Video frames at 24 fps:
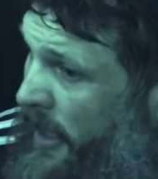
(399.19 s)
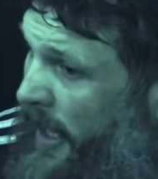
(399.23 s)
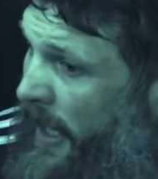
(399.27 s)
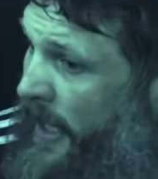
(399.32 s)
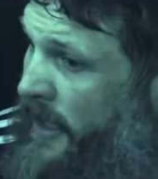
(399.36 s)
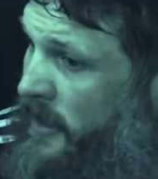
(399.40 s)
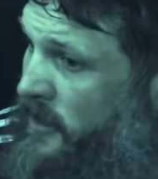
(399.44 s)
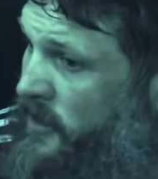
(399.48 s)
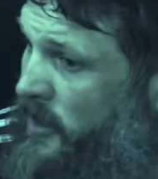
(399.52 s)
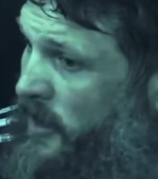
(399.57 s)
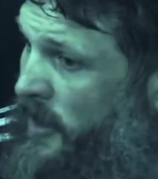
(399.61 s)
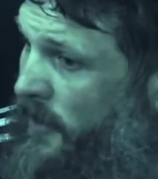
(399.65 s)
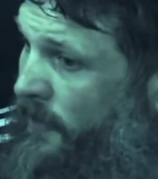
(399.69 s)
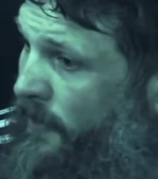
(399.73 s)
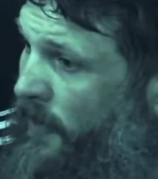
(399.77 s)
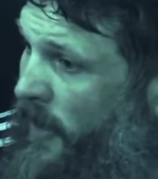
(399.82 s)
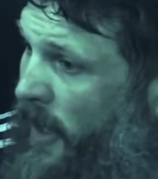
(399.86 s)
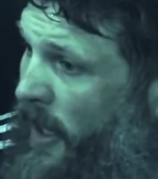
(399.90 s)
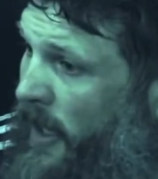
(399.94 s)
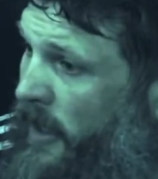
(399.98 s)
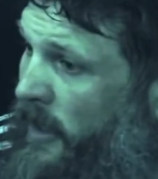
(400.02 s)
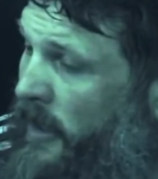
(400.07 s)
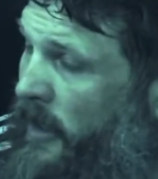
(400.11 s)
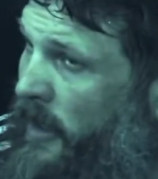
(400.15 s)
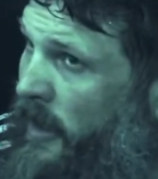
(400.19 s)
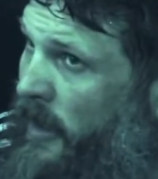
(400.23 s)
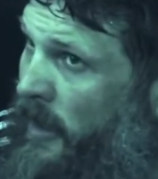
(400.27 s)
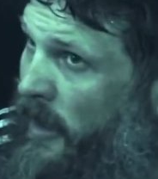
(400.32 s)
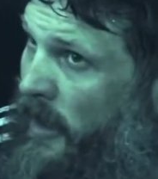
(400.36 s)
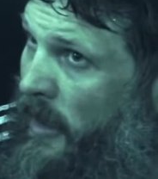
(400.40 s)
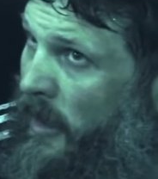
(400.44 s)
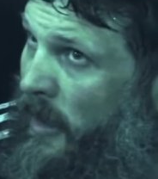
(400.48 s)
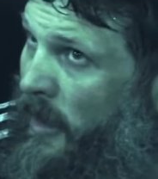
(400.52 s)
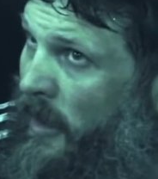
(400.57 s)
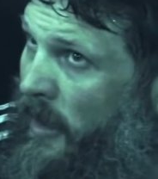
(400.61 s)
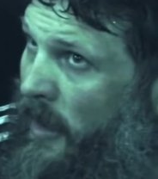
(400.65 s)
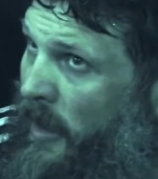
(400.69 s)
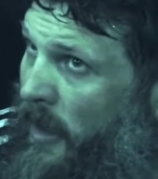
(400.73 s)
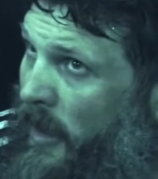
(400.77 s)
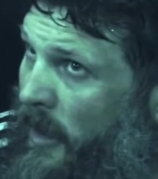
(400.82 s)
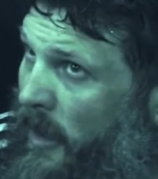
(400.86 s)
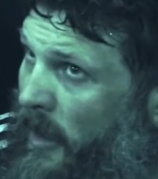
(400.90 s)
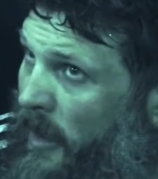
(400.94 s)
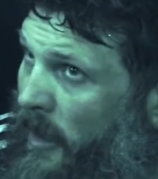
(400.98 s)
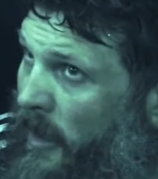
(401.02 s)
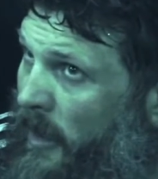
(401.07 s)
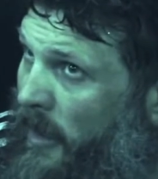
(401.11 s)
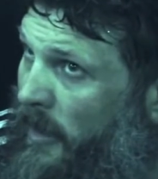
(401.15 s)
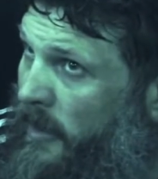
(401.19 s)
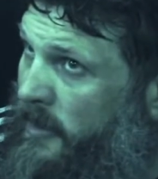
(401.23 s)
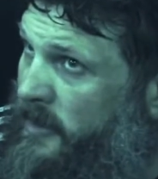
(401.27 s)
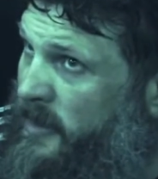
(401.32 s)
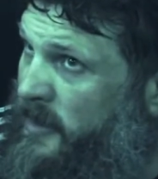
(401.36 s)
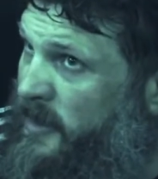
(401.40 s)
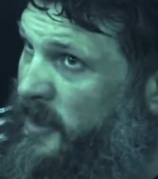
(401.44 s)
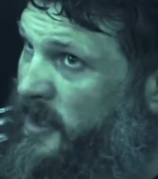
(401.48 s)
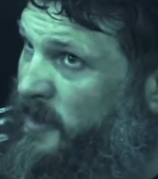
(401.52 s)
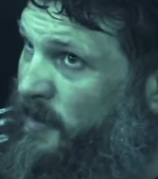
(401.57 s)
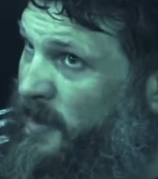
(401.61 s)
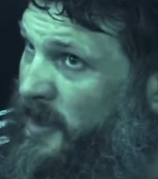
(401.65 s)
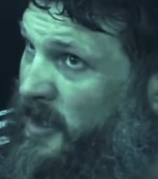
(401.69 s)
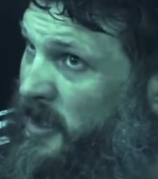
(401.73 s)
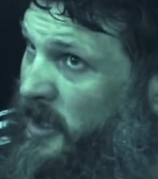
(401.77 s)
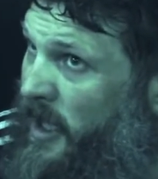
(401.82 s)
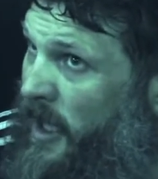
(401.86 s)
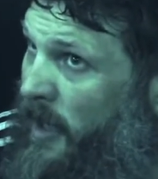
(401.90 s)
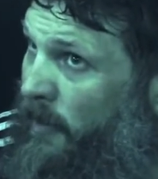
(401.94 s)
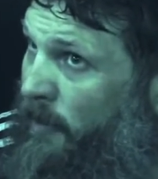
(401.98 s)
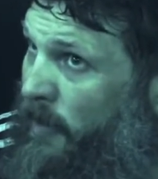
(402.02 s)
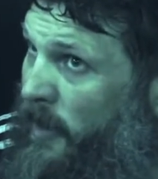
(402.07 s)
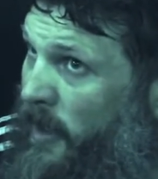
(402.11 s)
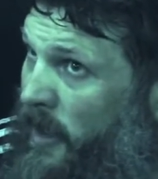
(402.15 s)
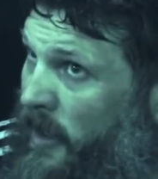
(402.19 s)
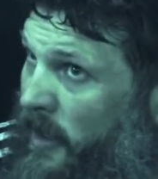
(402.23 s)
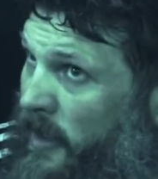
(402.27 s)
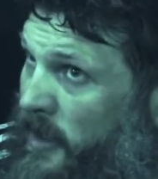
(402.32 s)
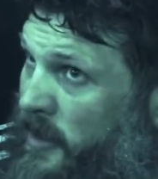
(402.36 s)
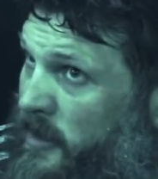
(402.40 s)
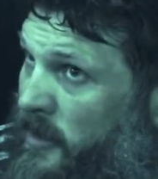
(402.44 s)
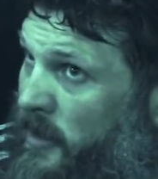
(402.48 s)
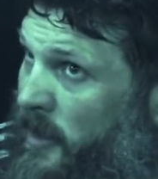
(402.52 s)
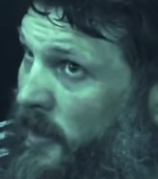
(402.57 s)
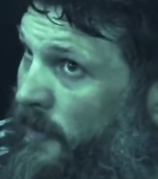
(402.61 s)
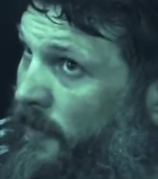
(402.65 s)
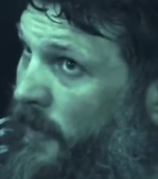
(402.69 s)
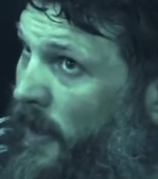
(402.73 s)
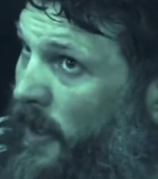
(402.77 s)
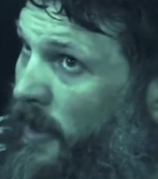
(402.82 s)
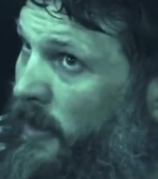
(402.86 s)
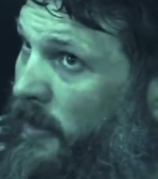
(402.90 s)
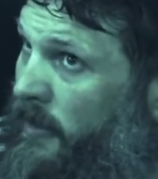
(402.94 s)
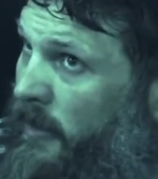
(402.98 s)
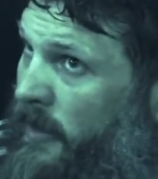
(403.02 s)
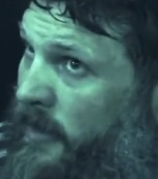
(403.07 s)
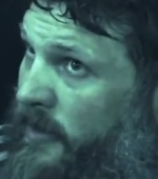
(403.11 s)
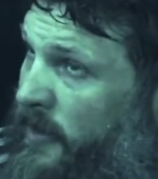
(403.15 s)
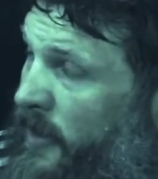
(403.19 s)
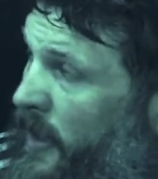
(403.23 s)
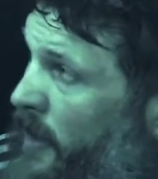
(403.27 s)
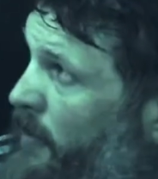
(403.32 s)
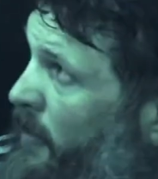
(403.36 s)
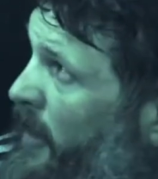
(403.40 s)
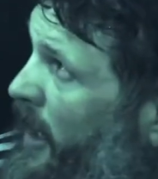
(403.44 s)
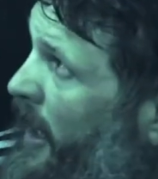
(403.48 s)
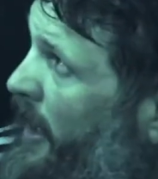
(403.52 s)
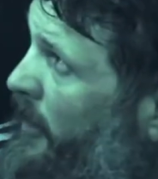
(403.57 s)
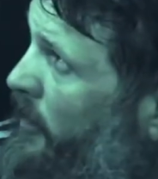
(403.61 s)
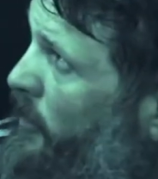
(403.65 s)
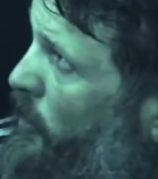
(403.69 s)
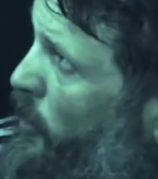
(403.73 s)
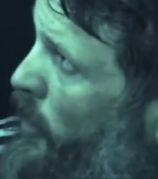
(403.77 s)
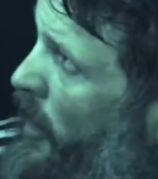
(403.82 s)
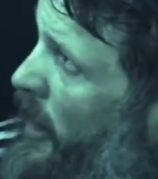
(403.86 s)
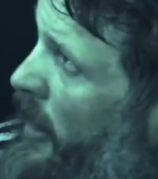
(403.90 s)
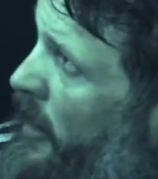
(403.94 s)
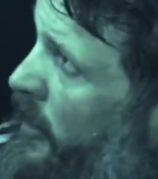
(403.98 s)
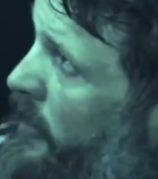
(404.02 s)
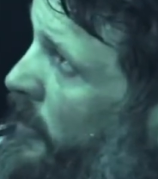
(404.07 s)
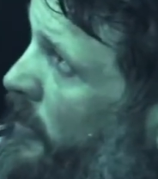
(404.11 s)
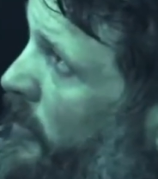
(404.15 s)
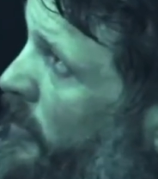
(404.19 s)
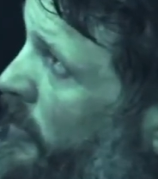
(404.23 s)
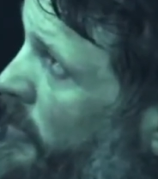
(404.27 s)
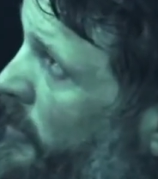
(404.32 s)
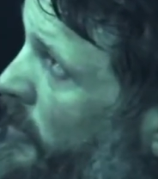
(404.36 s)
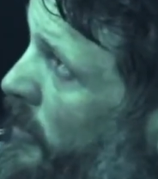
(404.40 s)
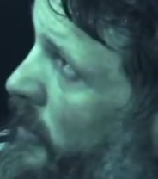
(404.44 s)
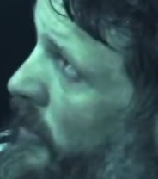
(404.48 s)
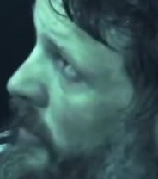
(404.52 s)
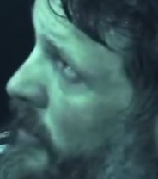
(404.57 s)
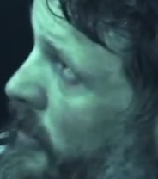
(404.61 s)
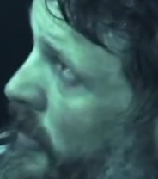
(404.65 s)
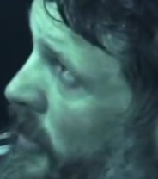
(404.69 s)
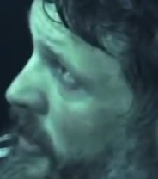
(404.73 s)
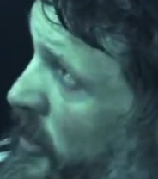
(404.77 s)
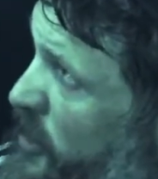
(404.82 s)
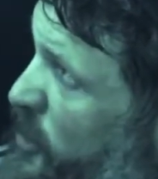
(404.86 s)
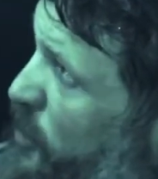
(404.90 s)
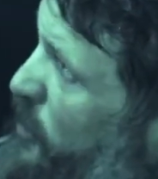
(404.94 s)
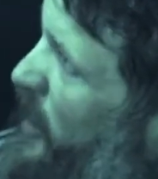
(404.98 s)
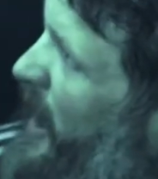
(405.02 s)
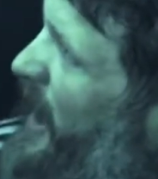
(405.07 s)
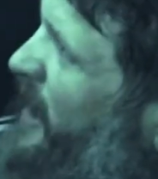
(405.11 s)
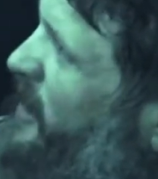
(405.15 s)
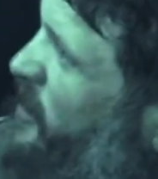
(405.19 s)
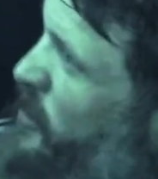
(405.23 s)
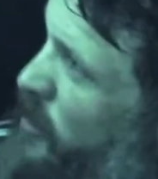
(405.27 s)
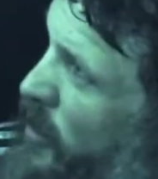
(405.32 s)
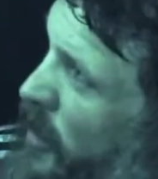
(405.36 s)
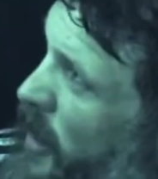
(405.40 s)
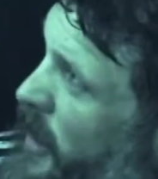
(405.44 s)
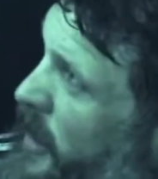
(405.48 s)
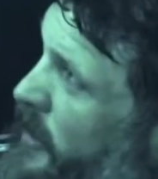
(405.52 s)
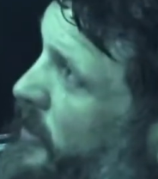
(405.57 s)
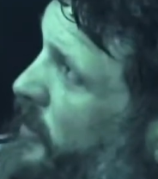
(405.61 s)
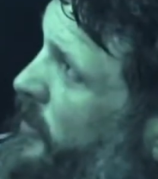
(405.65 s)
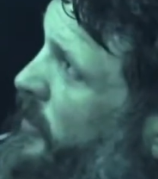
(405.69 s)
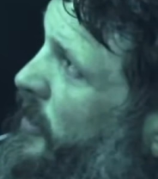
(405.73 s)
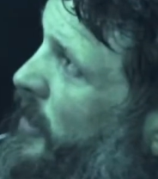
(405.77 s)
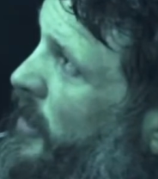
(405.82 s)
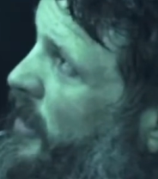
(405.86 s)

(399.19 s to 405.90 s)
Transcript: Kane's already fought, since he's been champion, he's already fought the same guy twice, or two guys twice.